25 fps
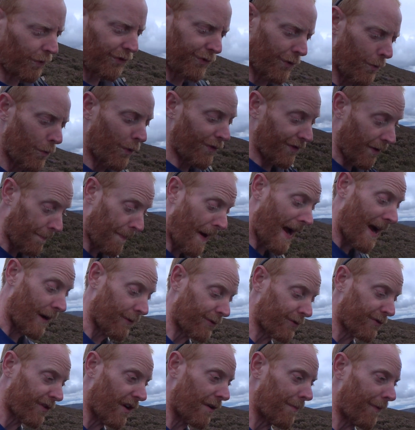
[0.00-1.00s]
was
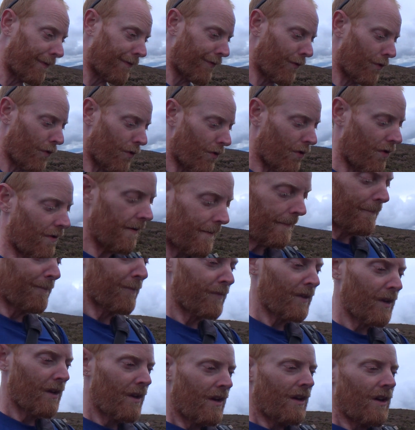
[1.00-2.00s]
about. You know, before
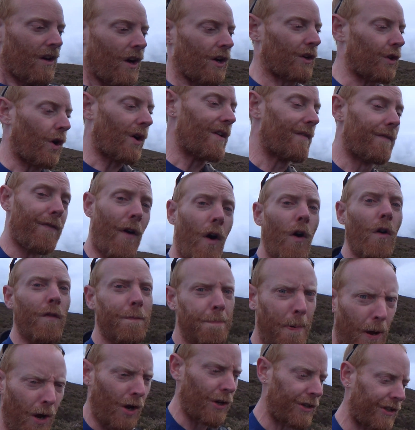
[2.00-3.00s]
I got
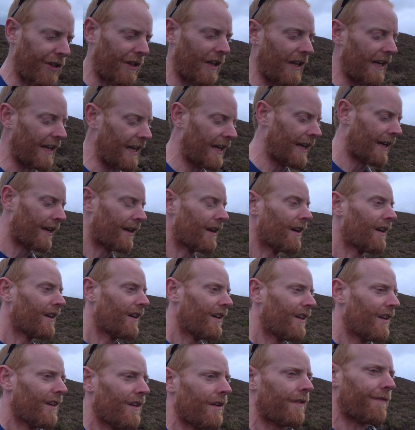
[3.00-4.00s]
involved personally,
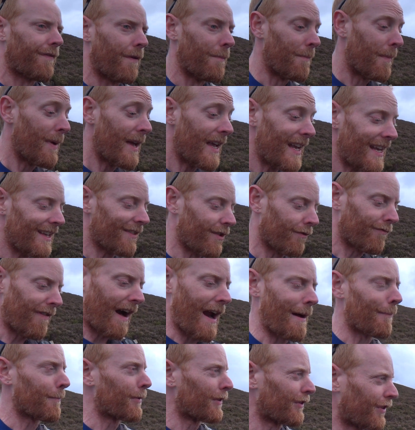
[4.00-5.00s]
for me, the
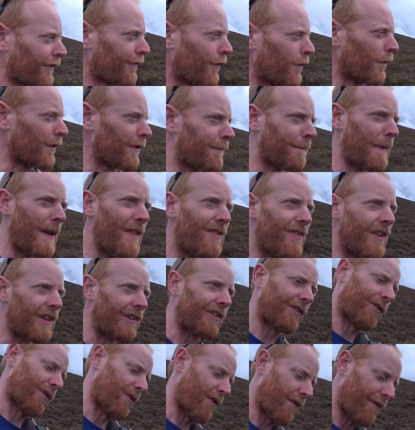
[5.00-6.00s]
Ramblers have always been
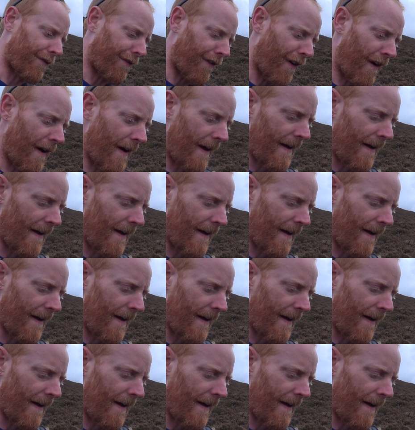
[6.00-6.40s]
this sort of